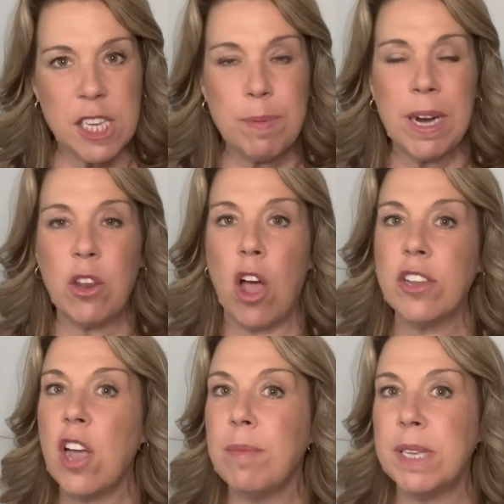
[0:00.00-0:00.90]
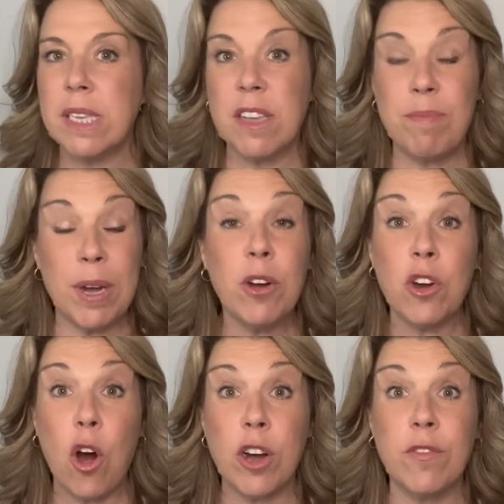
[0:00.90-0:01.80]
been a long time since I've been on
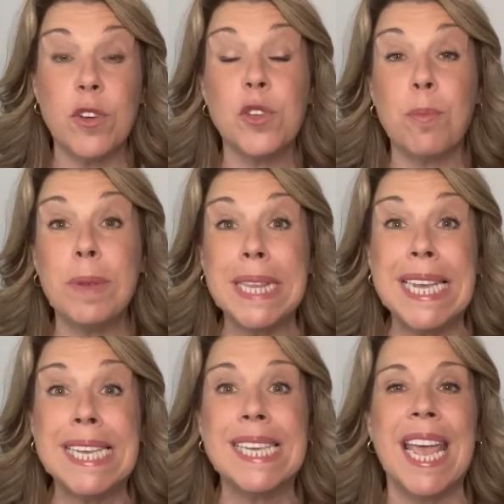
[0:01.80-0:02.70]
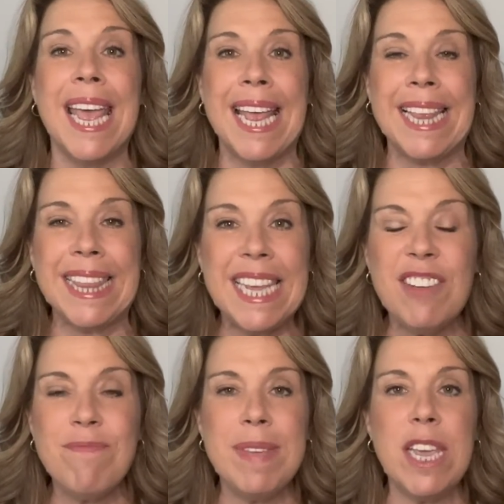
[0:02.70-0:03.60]
Carnival, so please
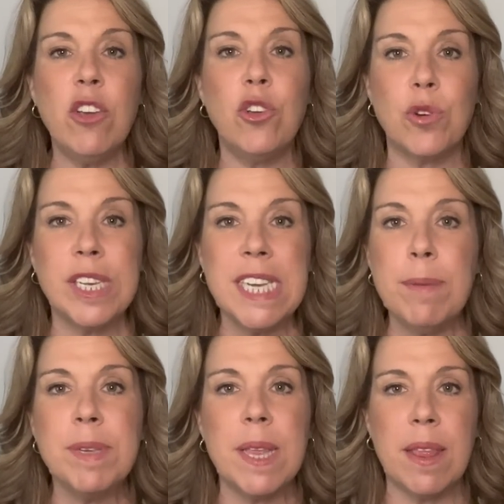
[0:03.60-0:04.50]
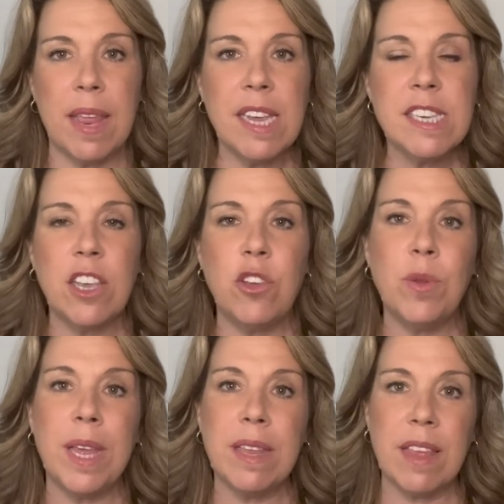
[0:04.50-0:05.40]
leave me your tips, the things that you
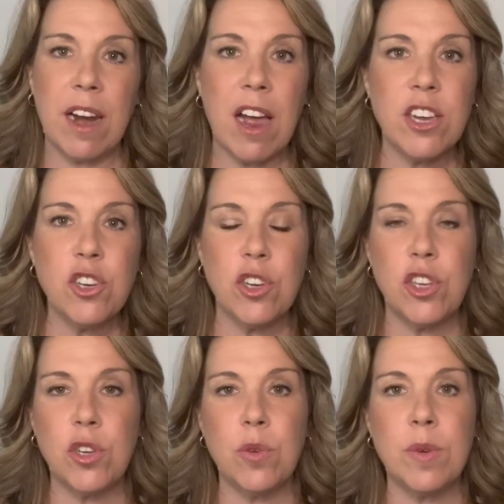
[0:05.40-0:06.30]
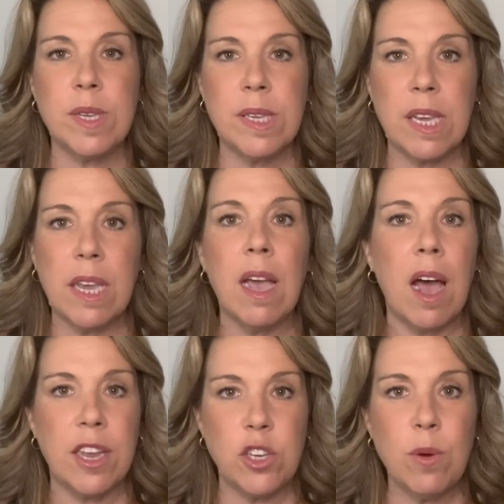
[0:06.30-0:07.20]
think that I should do. See,
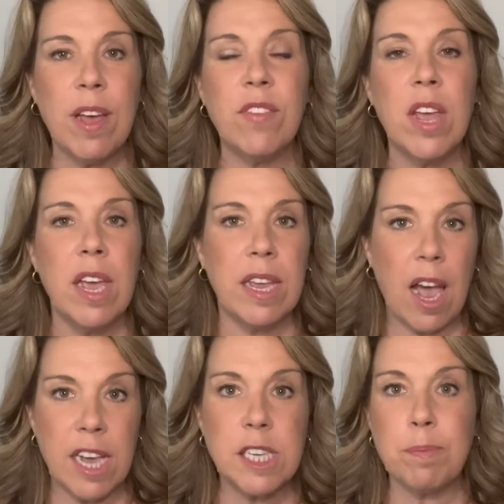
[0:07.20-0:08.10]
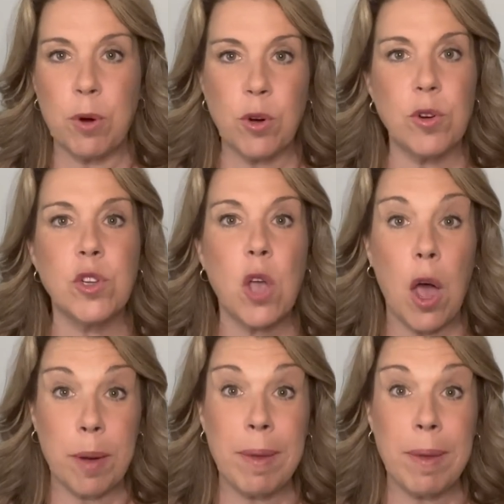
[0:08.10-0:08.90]
I do have Guy's Burgers on my